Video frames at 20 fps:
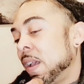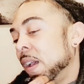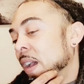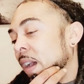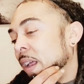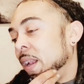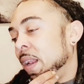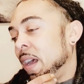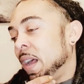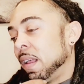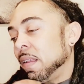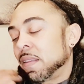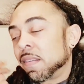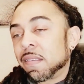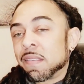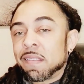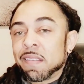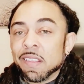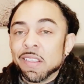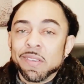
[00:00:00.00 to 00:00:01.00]
And I'll
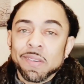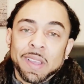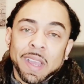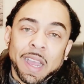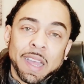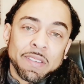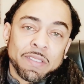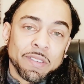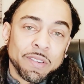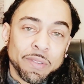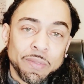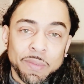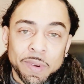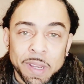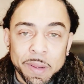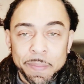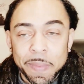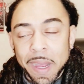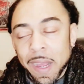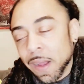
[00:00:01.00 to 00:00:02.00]
see you guys on the
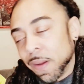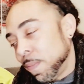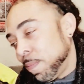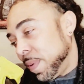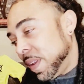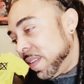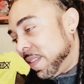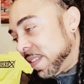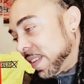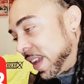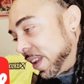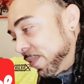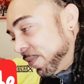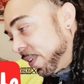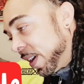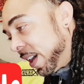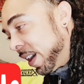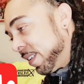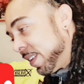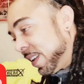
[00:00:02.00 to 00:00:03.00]
rebound. Be safe
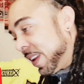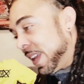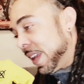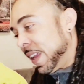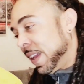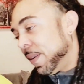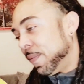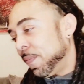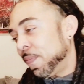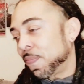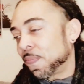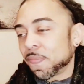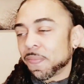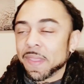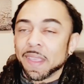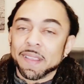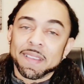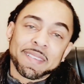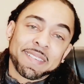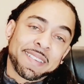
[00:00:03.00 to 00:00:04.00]
out there.
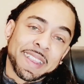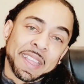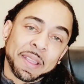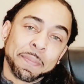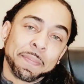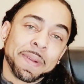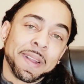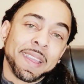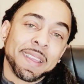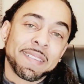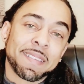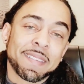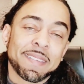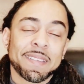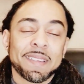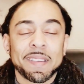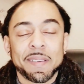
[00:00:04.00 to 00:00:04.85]
Stay blessed.